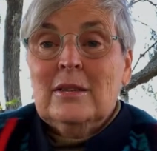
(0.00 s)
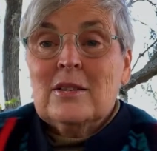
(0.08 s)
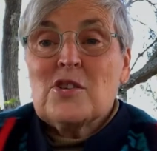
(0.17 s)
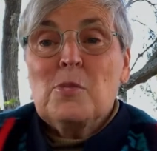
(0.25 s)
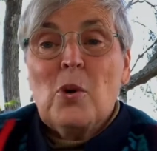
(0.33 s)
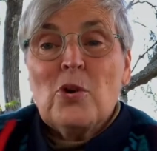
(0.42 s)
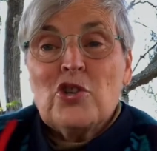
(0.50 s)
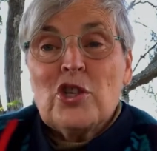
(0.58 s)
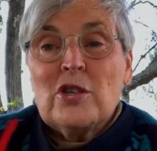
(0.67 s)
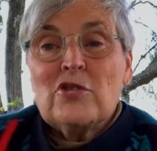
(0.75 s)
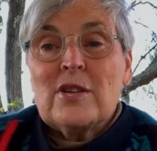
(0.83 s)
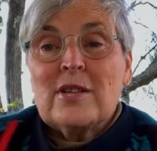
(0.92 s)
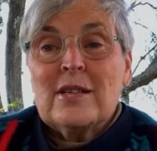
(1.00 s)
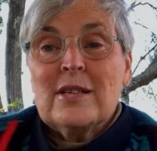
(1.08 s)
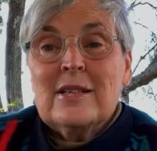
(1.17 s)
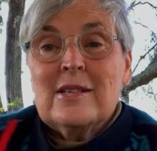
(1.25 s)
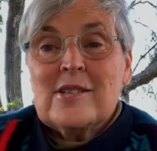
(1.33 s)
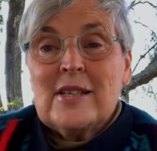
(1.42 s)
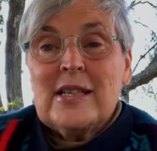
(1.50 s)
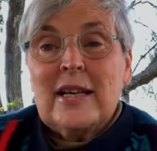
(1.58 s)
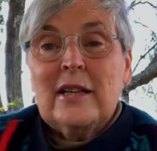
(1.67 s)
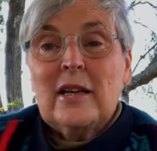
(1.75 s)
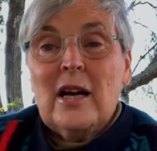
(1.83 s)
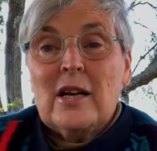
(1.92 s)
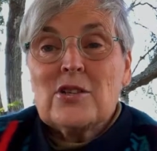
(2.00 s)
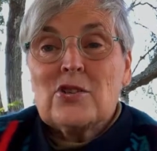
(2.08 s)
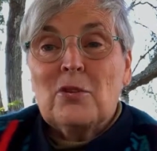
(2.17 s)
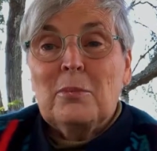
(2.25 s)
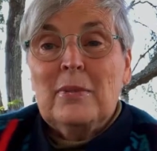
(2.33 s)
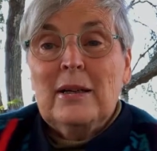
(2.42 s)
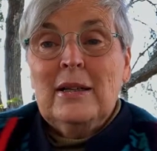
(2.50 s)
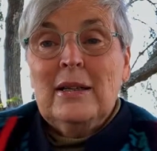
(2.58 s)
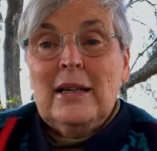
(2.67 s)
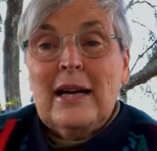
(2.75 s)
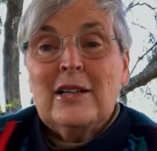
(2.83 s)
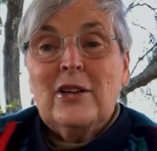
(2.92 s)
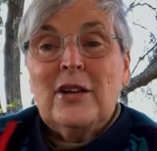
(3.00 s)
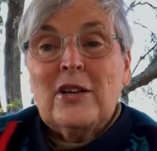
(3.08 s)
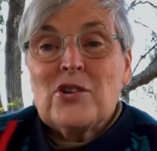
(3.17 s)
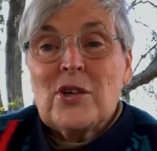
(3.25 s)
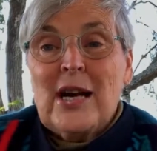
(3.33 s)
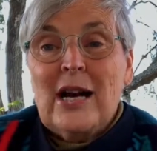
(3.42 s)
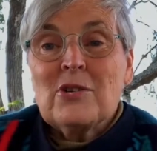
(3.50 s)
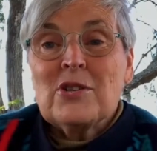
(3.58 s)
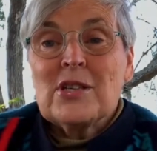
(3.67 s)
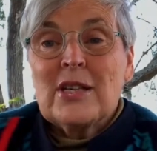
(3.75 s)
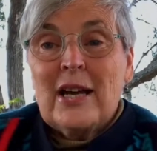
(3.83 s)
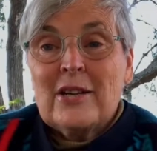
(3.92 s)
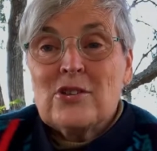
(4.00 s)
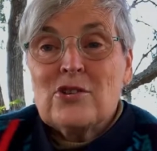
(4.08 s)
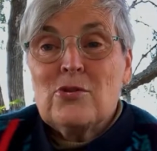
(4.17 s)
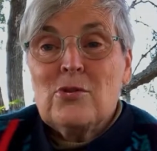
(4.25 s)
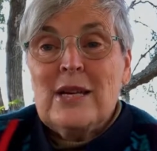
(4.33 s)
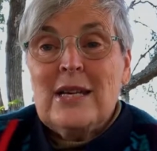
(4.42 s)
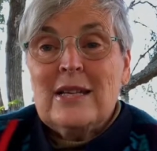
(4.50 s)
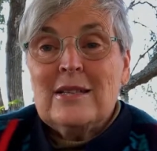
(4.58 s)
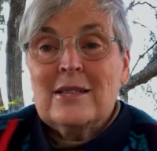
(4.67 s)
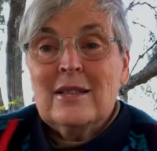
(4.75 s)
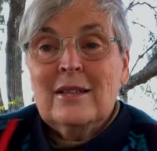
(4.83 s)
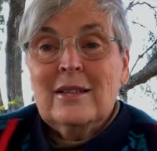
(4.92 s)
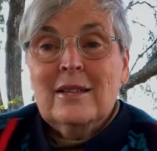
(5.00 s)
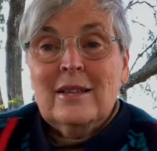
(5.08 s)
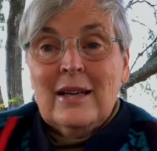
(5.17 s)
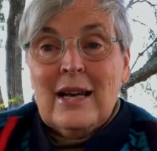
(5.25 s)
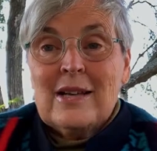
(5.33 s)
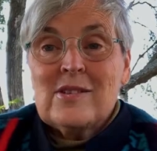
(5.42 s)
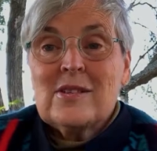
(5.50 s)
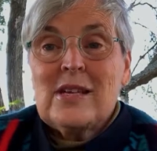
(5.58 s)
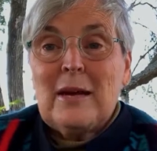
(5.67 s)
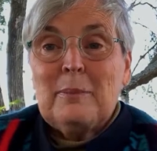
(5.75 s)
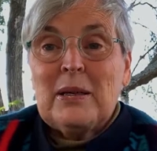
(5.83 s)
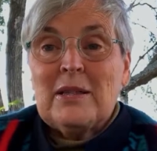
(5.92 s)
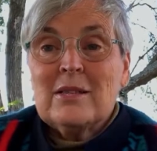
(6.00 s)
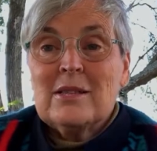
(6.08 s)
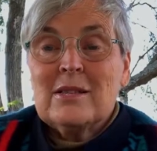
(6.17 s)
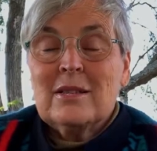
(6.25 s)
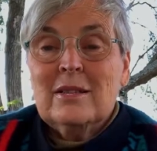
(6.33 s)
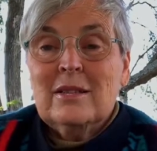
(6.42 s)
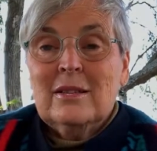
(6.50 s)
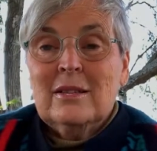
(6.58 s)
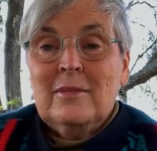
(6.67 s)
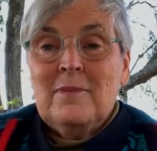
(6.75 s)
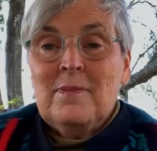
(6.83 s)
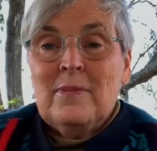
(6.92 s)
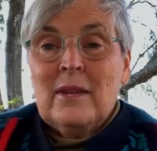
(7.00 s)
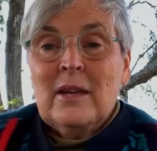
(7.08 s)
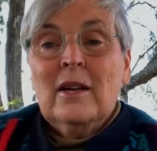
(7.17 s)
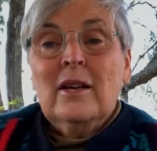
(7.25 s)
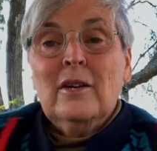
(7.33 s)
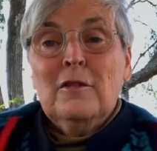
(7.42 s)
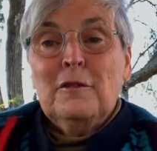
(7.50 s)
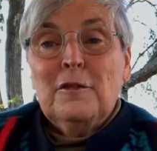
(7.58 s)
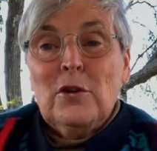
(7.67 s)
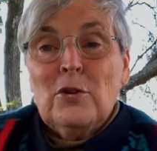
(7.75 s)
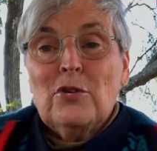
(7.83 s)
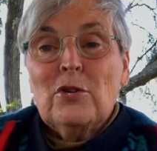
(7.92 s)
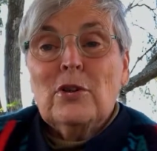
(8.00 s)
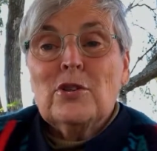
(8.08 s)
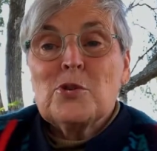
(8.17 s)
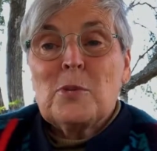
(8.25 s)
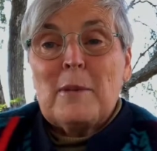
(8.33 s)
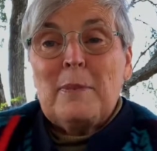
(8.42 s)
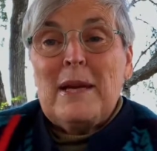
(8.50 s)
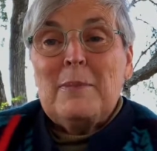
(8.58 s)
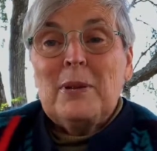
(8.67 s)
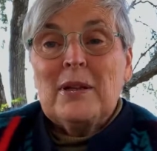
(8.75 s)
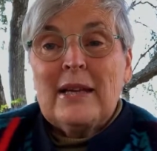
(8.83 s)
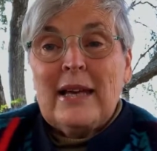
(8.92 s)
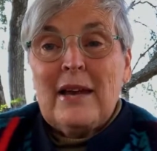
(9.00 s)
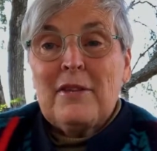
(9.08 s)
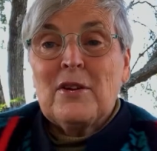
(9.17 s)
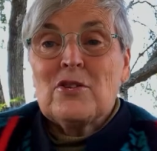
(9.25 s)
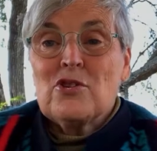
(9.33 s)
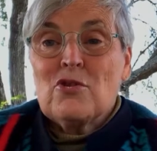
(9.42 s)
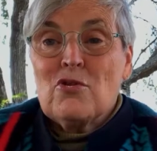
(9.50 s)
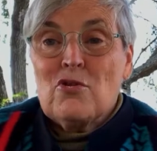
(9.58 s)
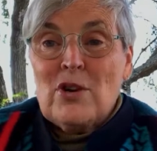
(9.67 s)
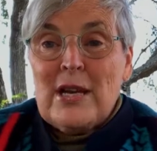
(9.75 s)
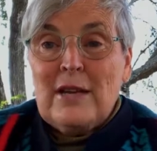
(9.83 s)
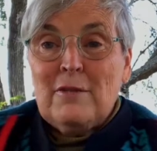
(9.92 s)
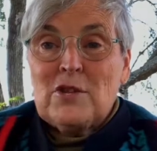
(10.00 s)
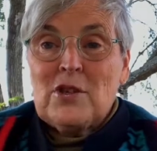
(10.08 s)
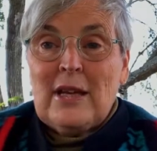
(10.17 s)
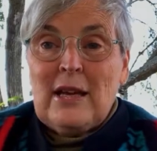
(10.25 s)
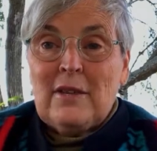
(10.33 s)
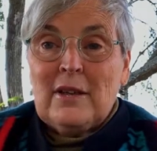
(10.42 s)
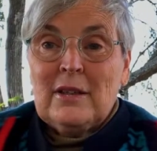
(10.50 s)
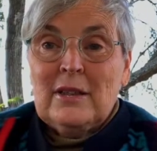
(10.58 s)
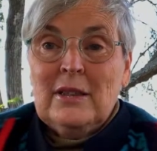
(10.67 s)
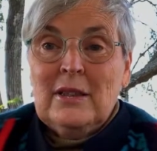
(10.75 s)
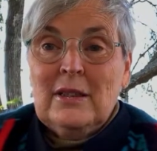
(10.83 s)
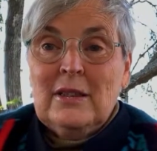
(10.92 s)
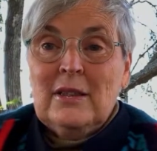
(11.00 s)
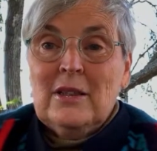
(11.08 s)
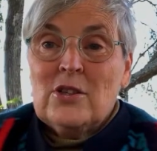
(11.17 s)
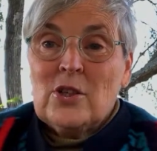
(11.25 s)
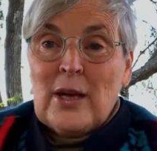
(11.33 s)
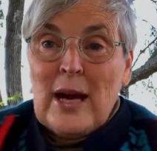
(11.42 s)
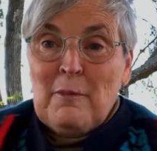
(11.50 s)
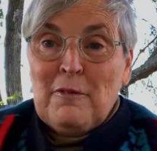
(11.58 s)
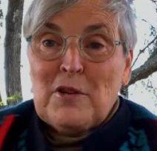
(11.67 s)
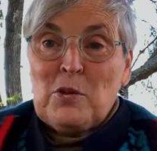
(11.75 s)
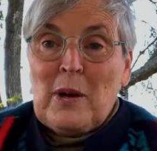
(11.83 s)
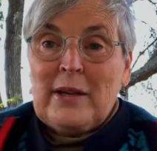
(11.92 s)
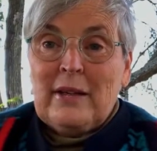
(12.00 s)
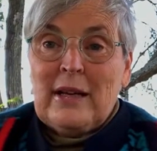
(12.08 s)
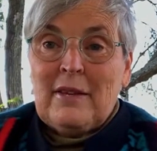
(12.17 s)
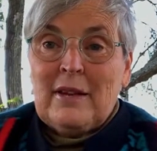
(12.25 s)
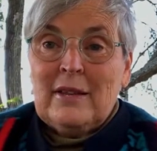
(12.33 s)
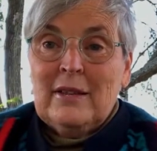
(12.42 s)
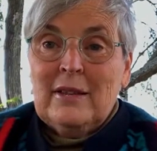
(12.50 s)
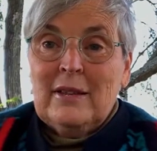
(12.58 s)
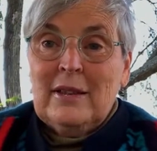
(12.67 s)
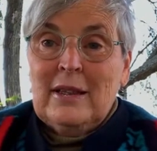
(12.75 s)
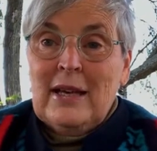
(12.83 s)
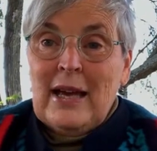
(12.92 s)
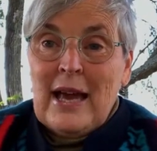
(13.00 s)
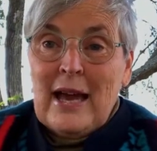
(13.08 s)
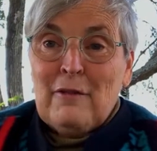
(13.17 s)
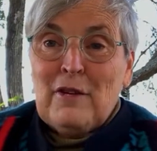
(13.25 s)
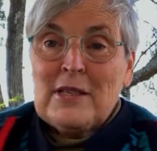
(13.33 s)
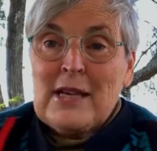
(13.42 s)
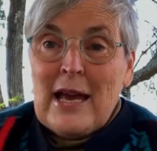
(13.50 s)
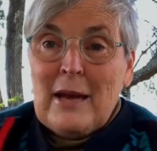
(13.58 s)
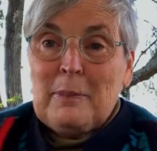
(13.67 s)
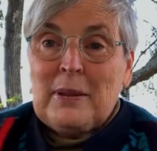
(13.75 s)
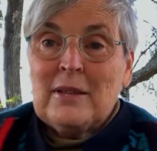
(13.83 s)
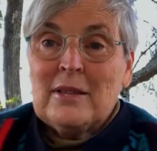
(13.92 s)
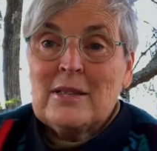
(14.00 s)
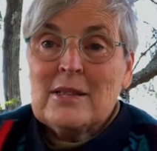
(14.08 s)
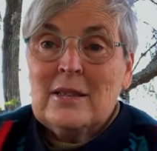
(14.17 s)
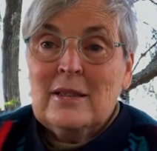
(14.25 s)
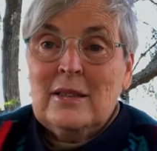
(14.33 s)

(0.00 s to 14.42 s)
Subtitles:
Small children sitting in a classroom and learning to count and to read hasn't happened. Funerals where people gather to grieve together, to comfort one another, haven't happened.